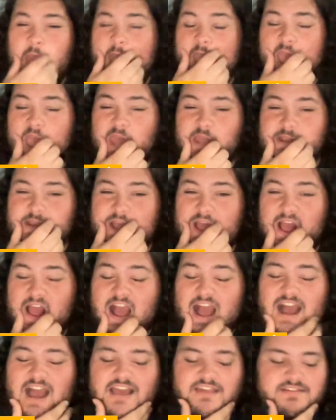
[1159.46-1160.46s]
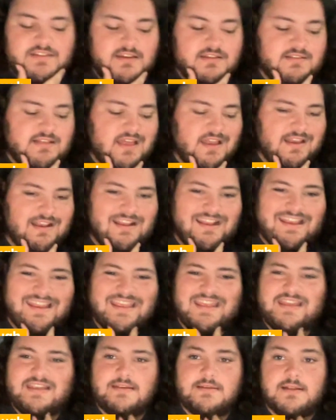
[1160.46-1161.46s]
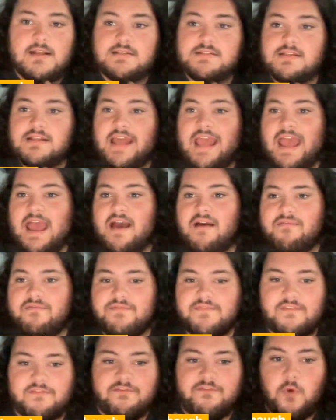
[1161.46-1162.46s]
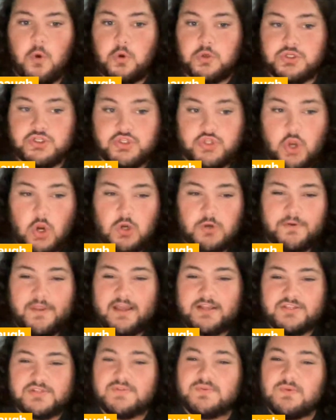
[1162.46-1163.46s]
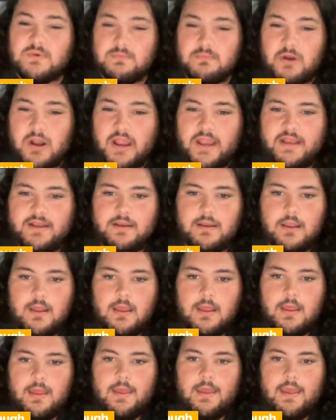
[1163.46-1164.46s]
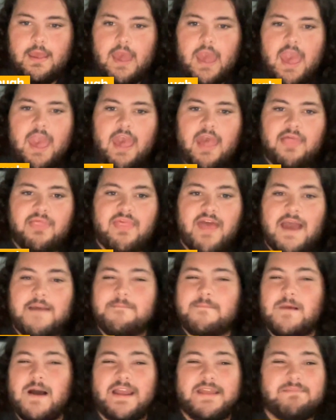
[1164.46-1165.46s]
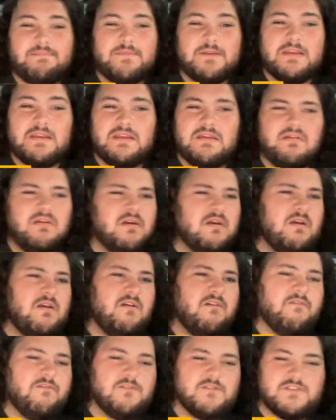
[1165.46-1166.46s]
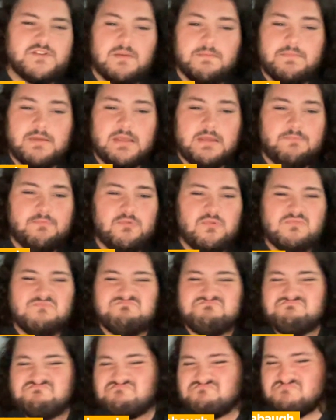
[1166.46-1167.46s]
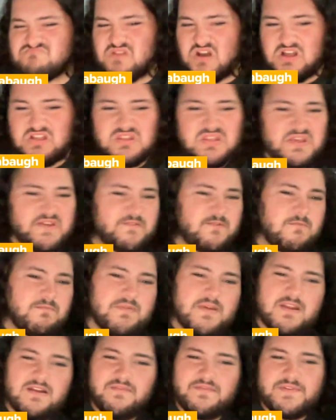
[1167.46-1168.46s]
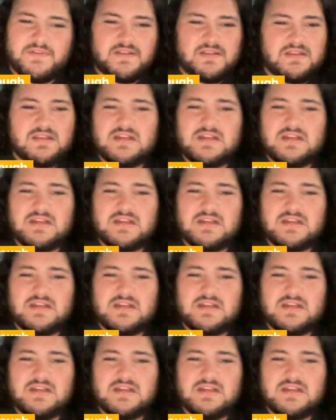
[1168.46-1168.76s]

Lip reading: And I think that he doesn't have the 4-star next to him, right? And that might be for some people a little bit of